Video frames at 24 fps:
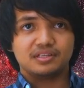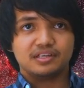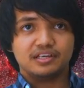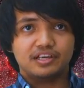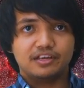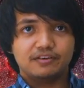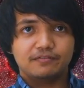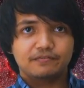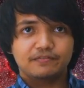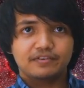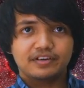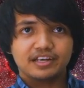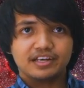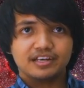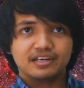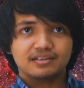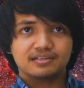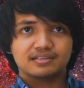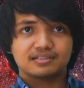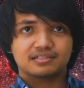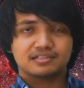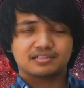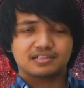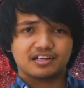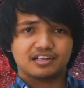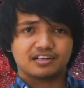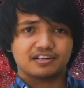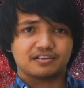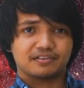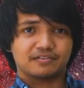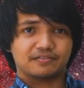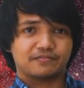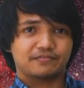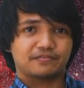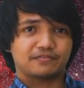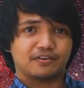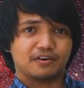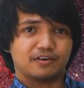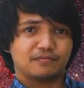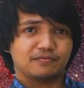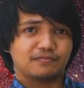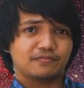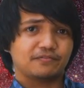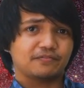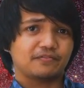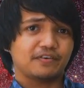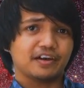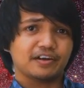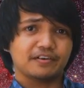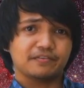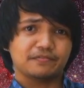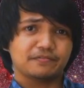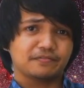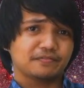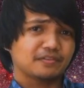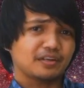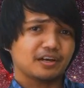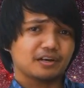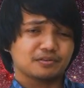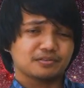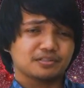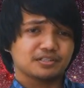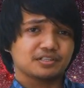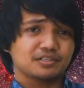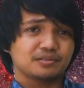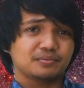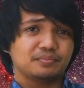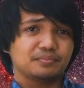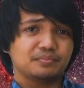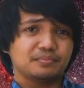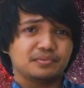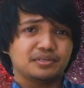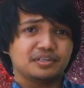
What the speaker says: If they start from 5,000